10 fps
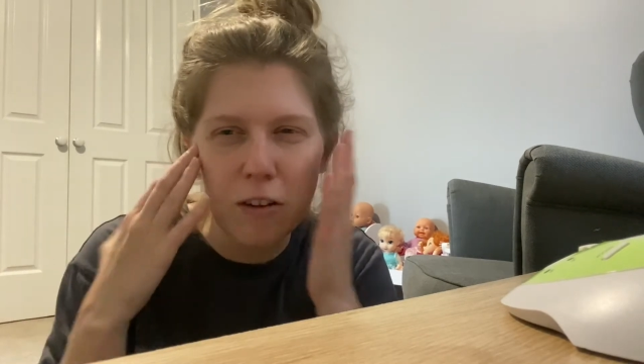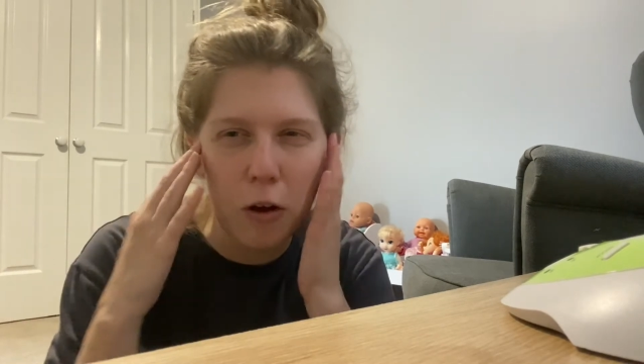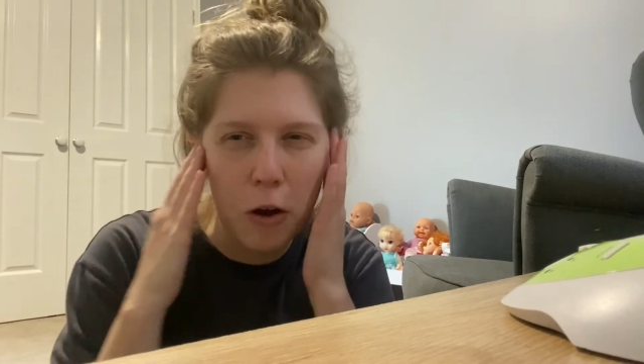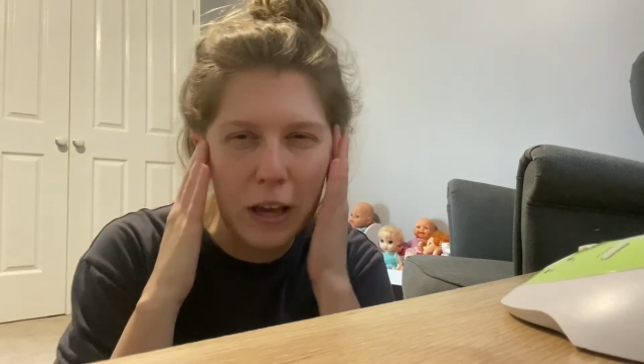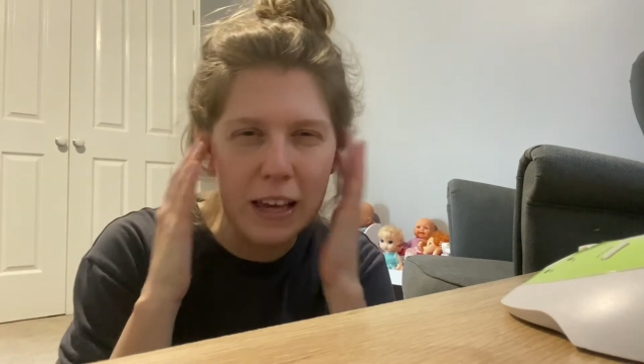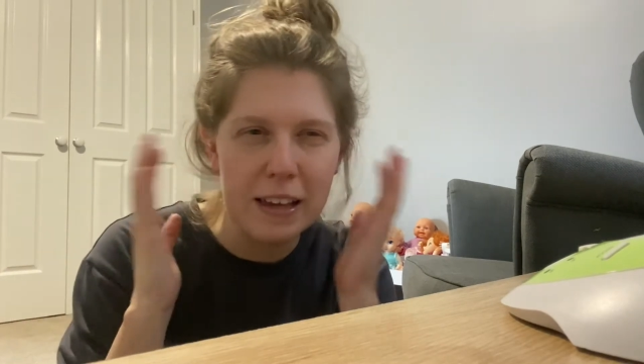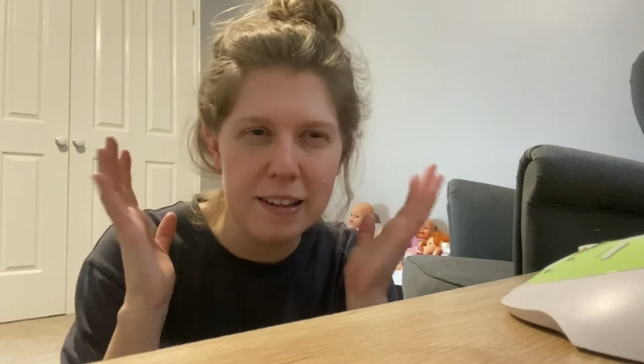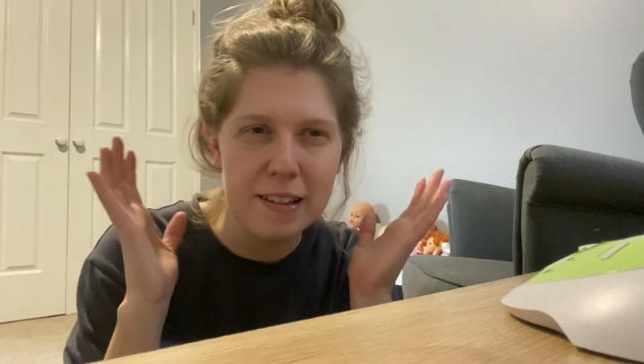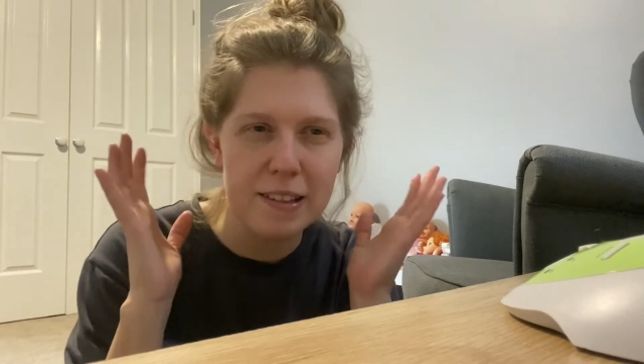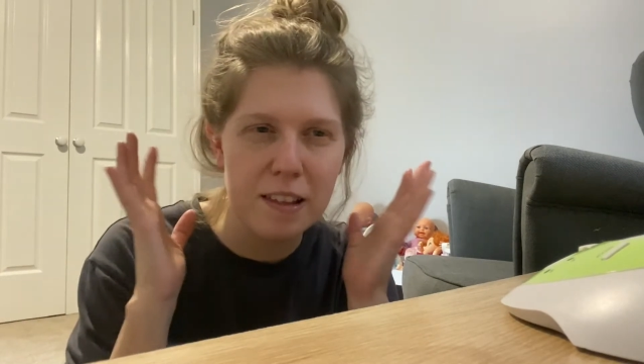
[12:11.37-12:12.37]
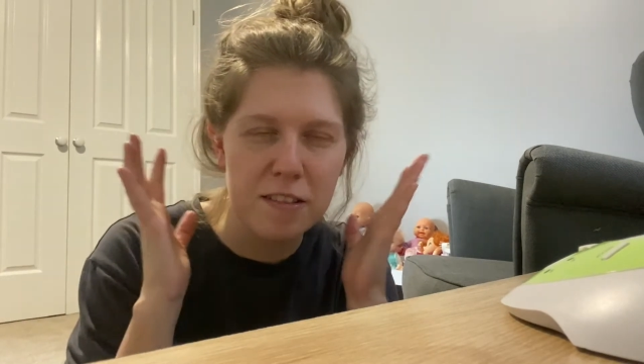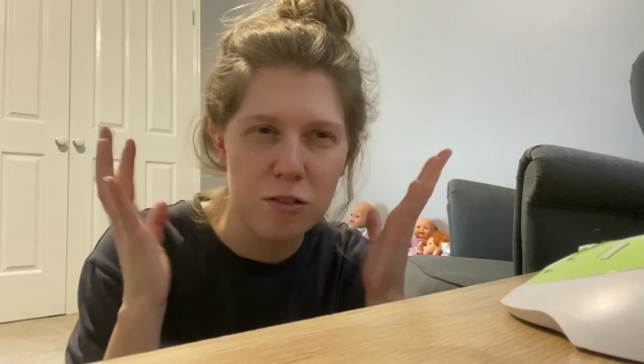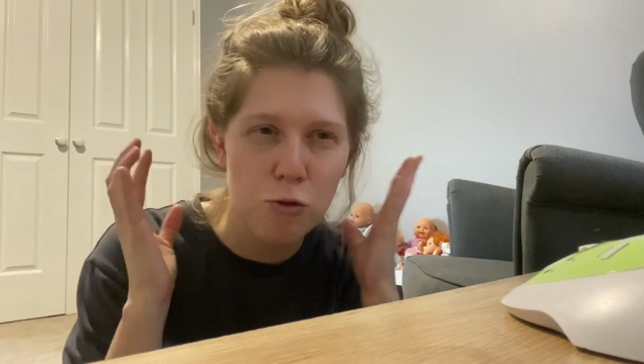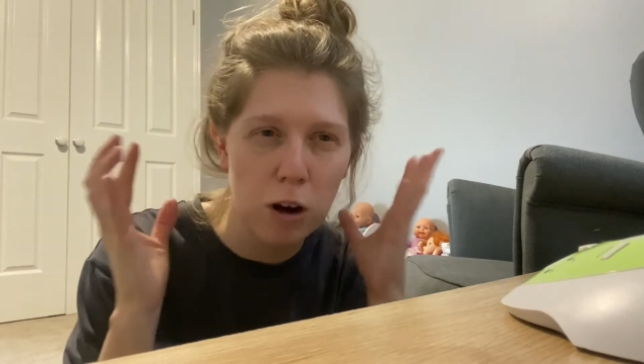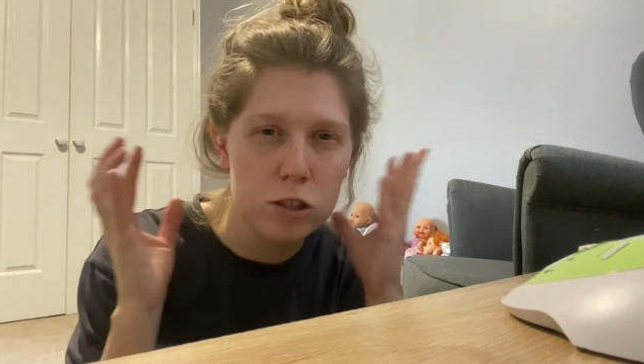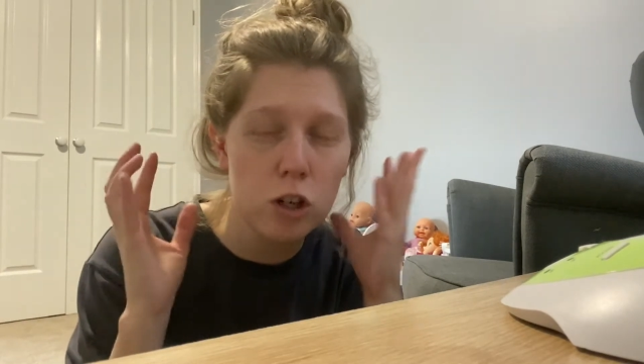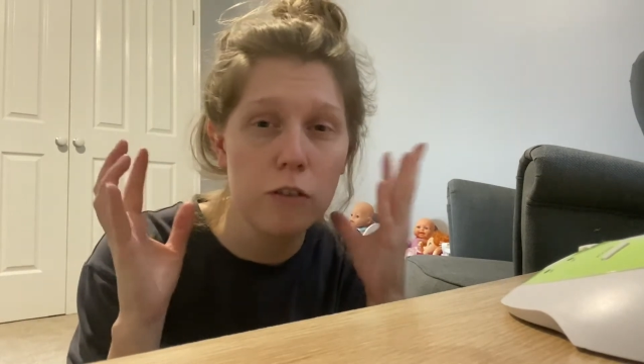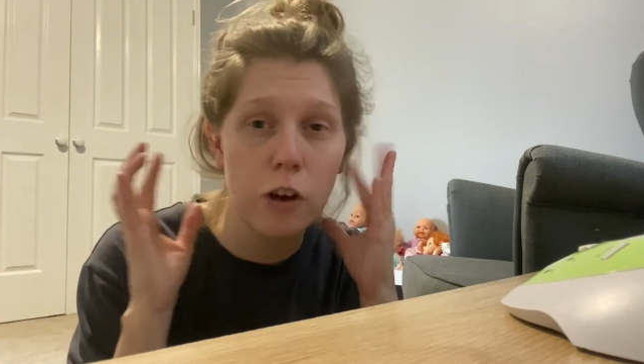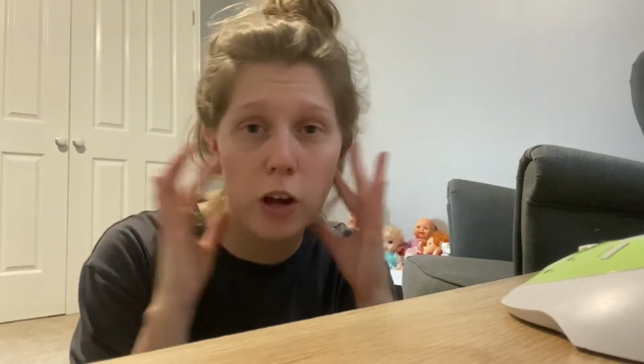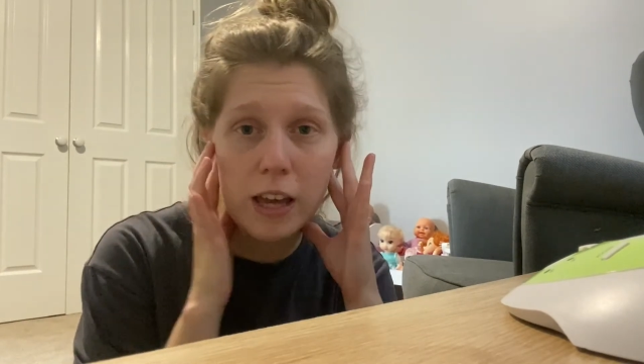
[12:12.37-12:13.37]
So her ears, the structure
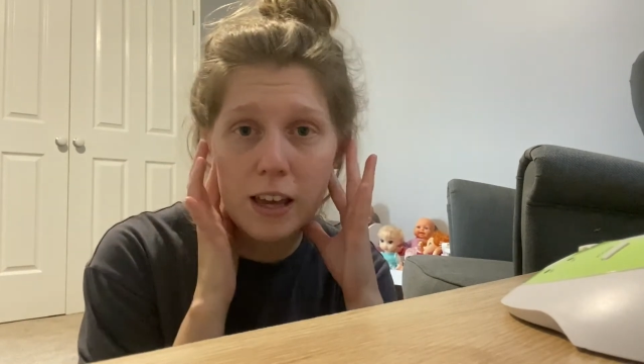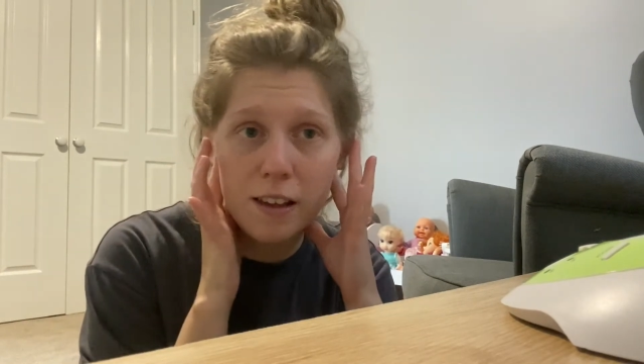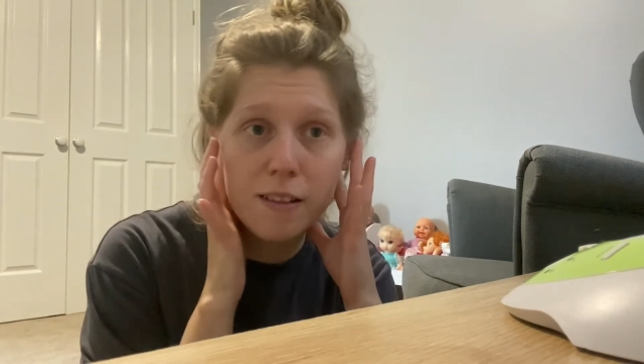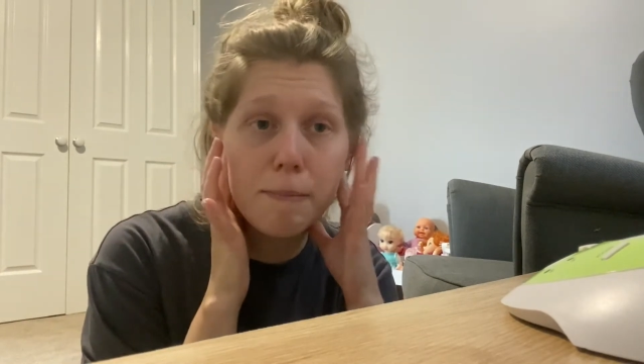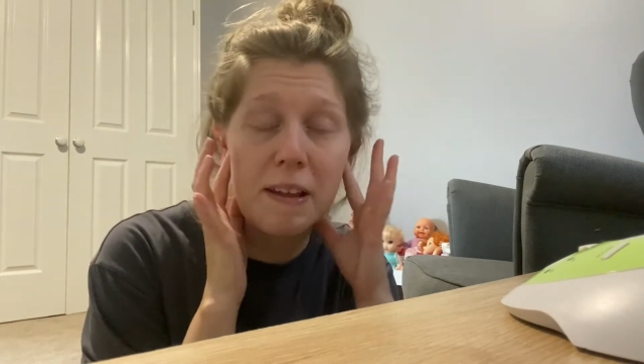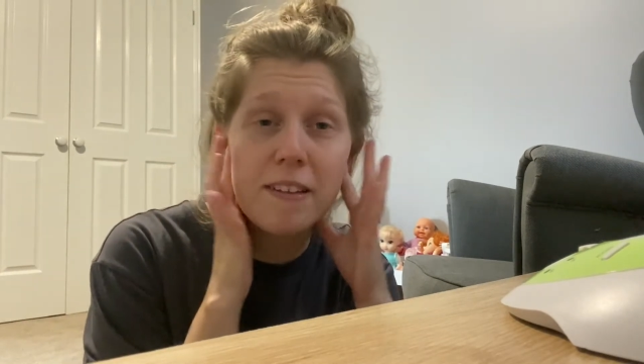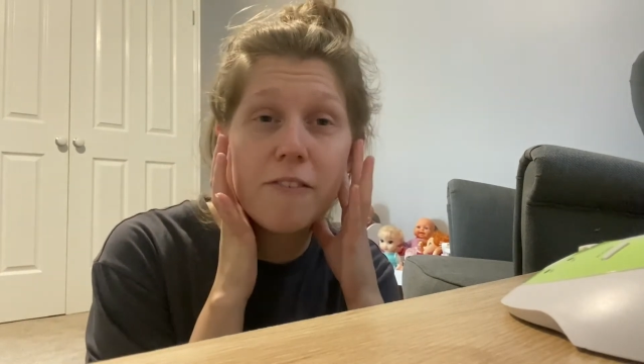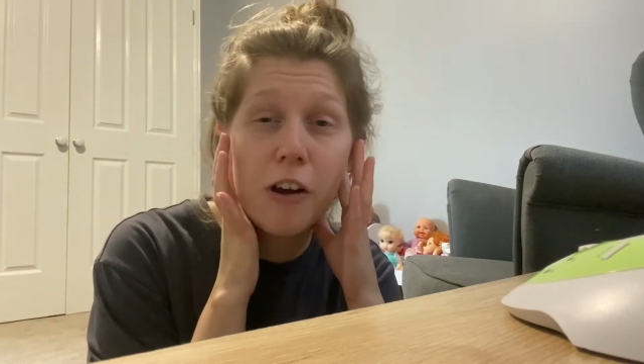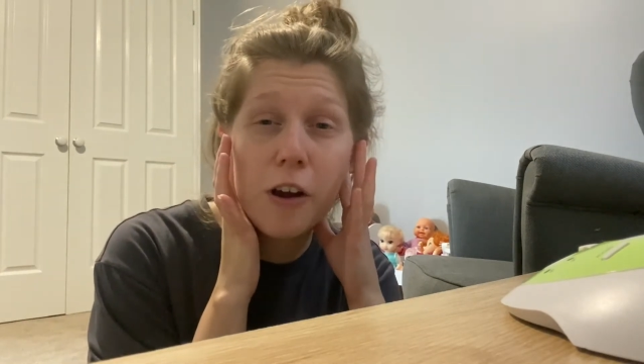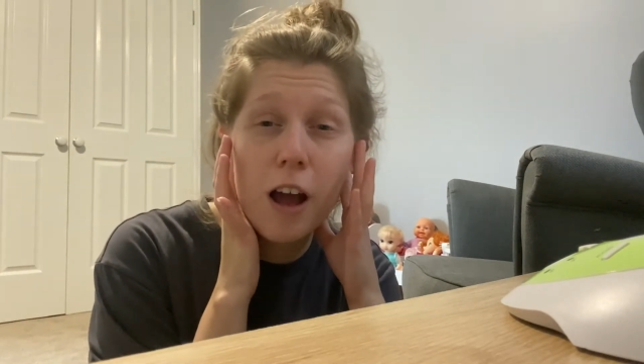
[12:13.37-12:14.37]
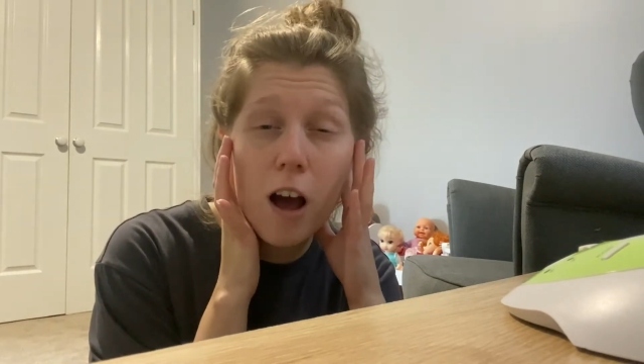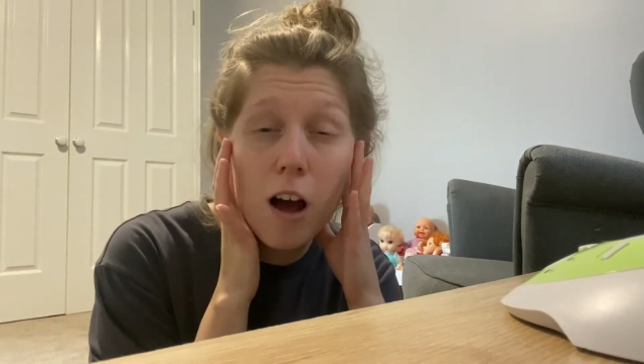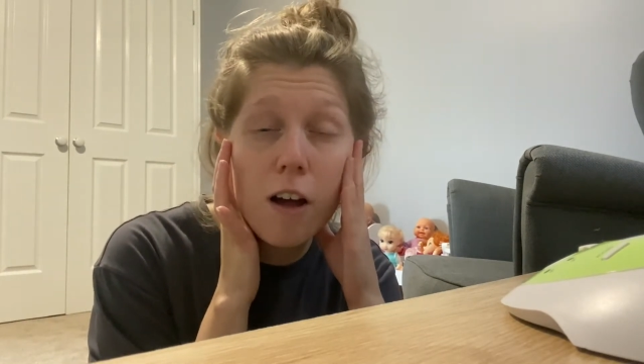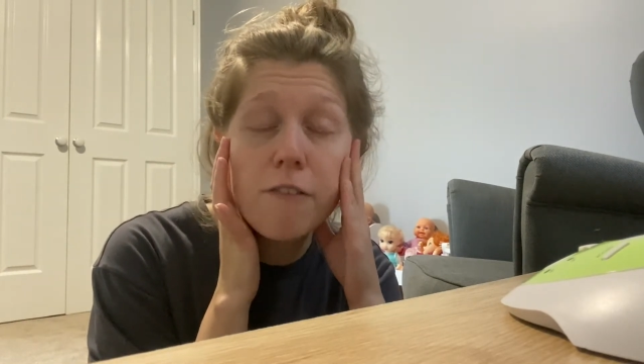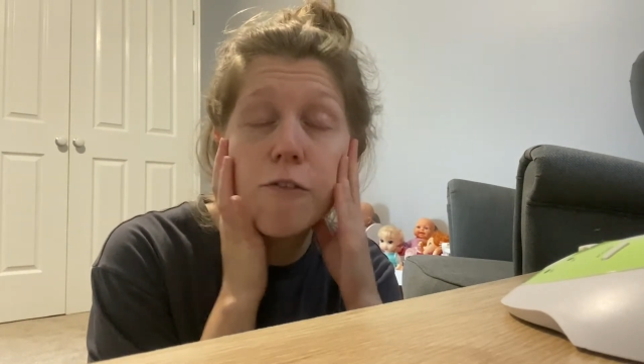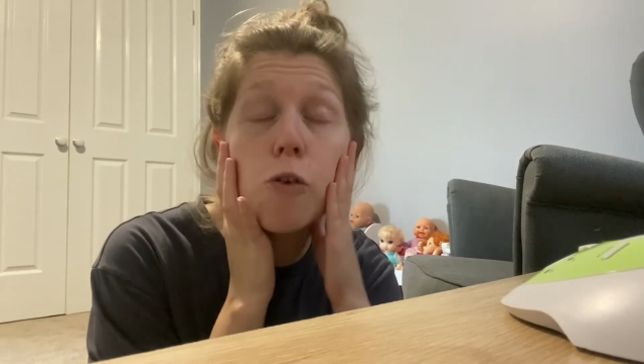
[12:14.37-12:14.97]
of her ears makes it very hard